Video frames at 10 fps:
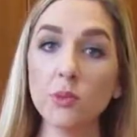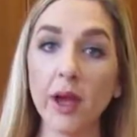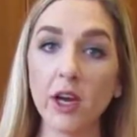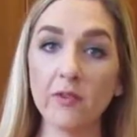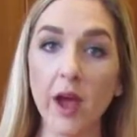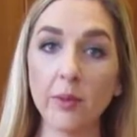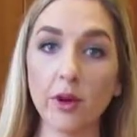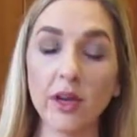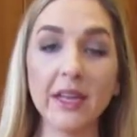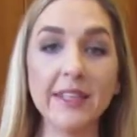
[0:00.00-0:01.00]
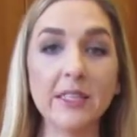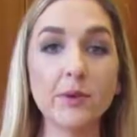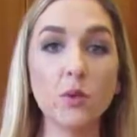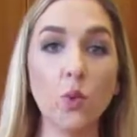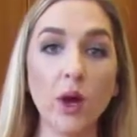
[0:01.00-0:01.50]
microfiber needs to
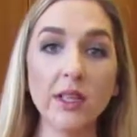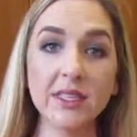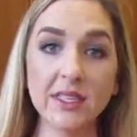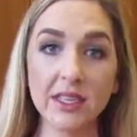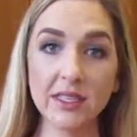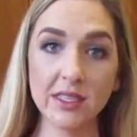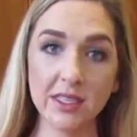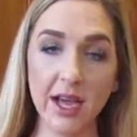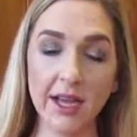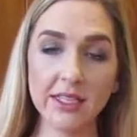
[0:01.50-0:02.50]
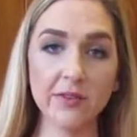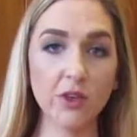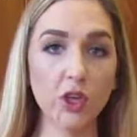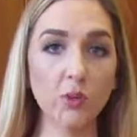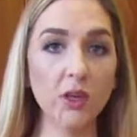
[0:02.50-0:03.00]
be 1/6 the size of a
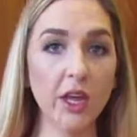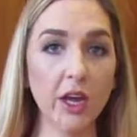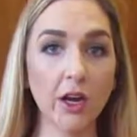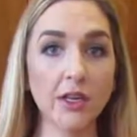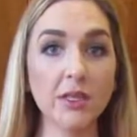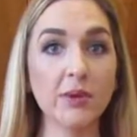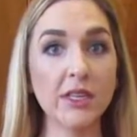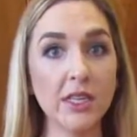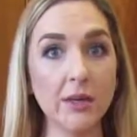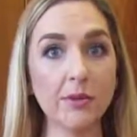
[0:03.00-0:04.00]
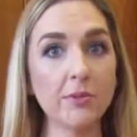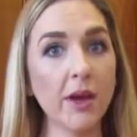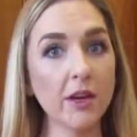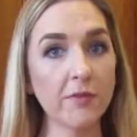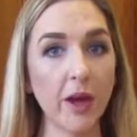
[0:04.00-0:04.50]
human hair to be deemed
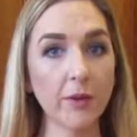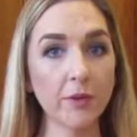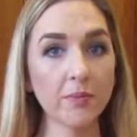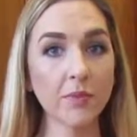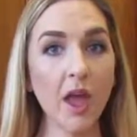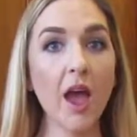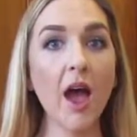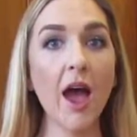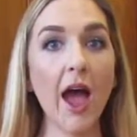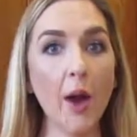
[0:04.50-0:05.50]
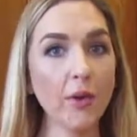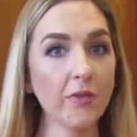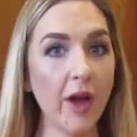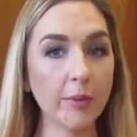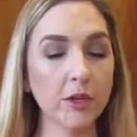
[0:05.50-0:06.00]
microfiber. Our
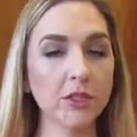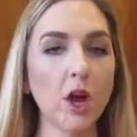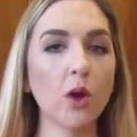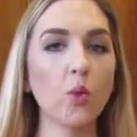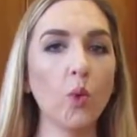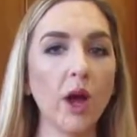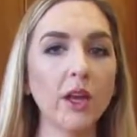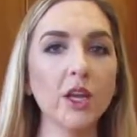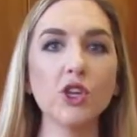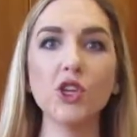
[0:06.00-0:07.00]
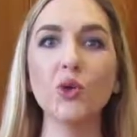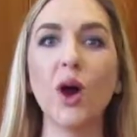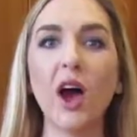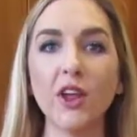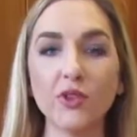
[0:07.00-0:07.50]
fibers are
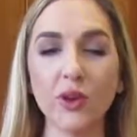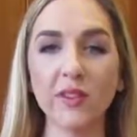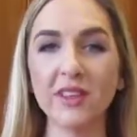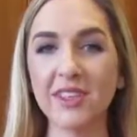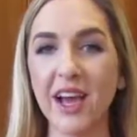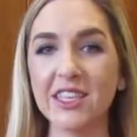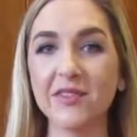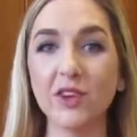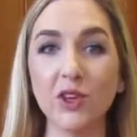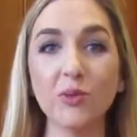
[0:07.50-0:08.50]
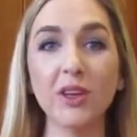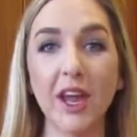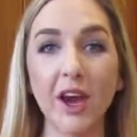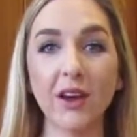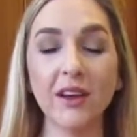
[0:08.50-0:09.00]
1/200 the size of a human
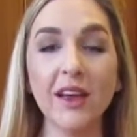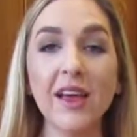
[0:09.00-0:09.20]
hair.